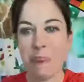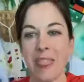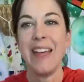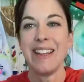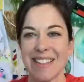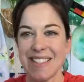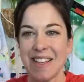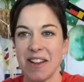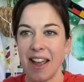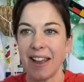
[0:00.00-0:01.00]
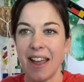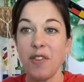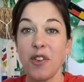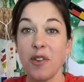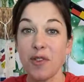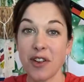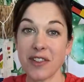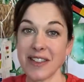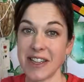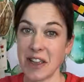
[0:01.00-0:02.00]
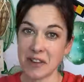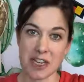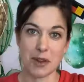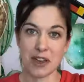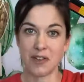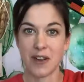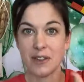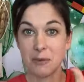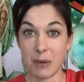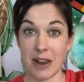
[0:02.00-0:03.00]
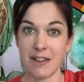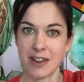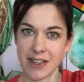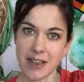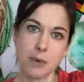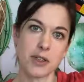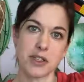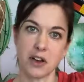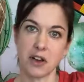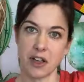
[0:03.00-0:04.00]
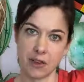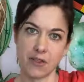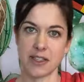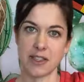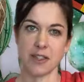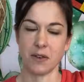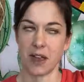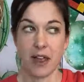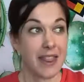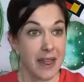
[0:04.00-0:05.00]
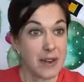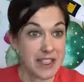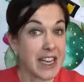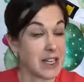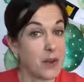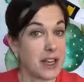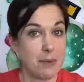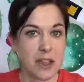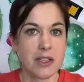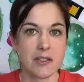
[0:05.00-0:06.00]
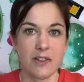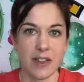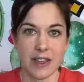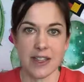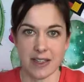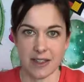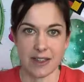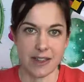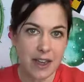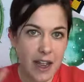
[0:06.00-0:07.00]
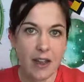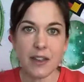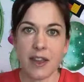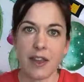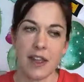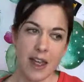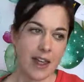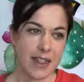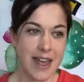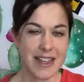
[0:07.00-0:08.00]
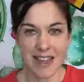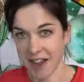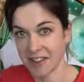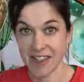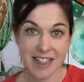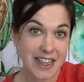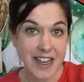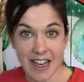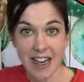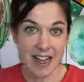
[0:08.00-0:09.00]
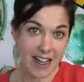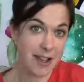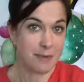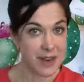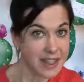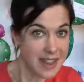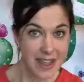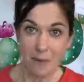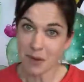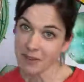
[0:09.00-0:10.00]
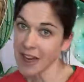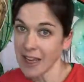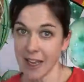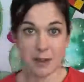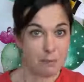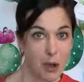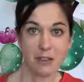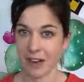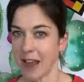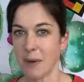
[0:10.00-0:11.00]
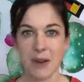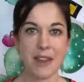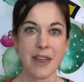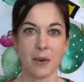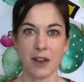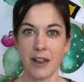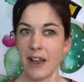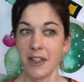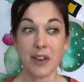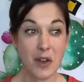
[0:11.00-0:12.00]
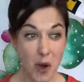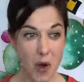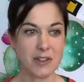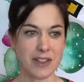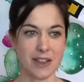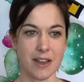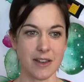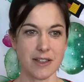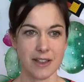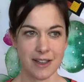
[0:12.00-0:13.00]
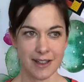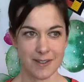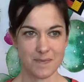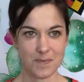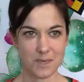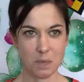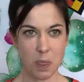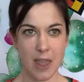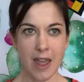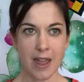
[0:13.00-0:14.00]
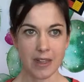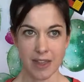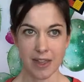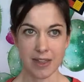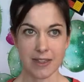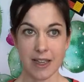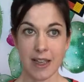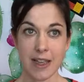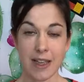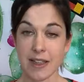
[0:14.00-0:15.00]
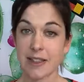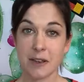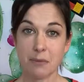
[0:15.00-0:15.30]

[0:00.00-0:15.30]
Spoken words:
if you've gone to YouTube and you found the periodic table song and you've listened to it, that would genuinely be useful for these lessons. You know, there's hydrogen and helium, lithium, beryllium, boron, carbon, that one. The chorus goes, this is the